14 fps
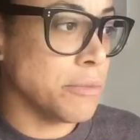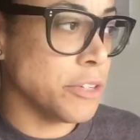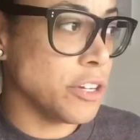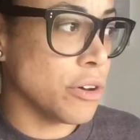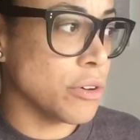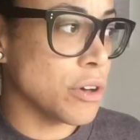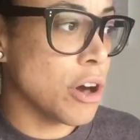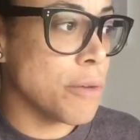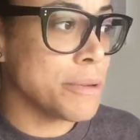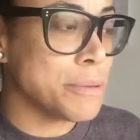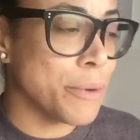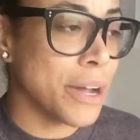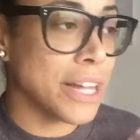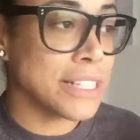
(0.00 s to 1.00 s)
you know, Kobe
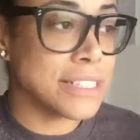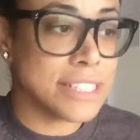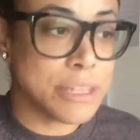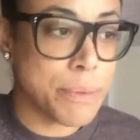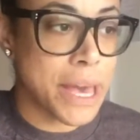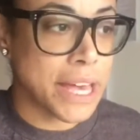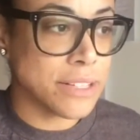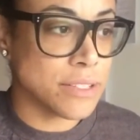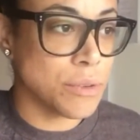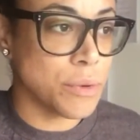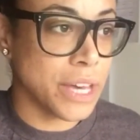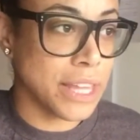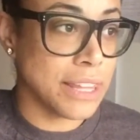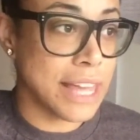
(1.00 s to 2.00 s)
Bryant did pass
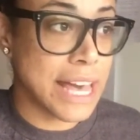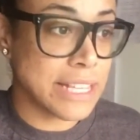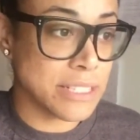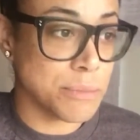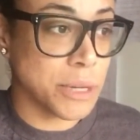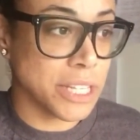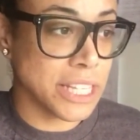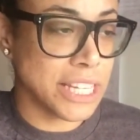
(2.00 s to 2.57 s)
away last month,